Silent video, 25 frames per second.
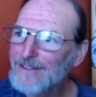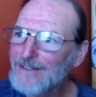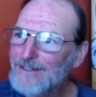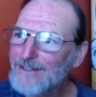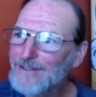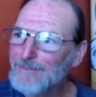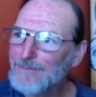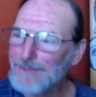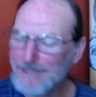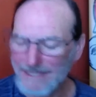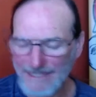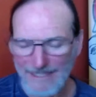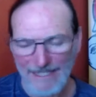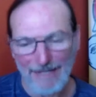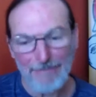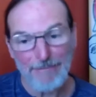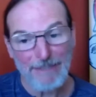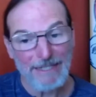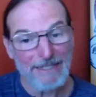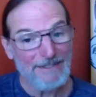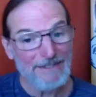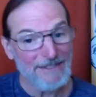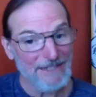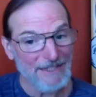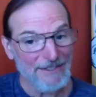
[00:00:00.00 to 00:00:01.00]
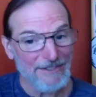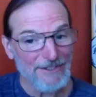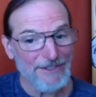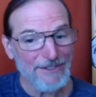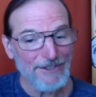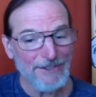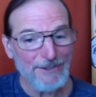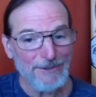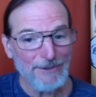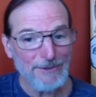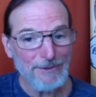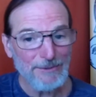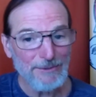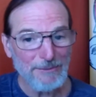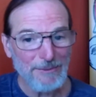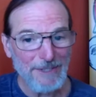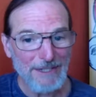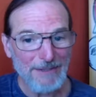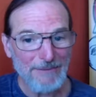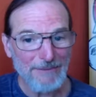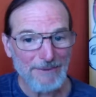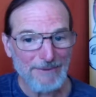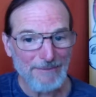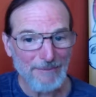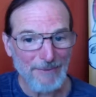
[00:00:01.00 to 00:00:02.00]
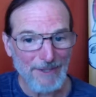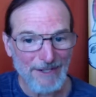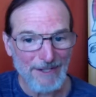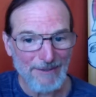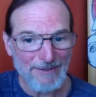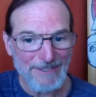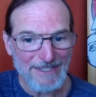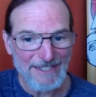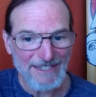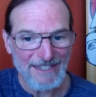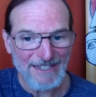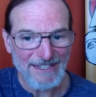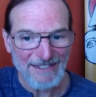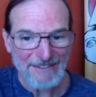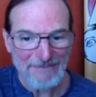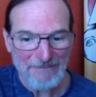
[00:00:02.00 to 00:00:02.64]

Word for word: but does that make sense to you? What I what I was saying?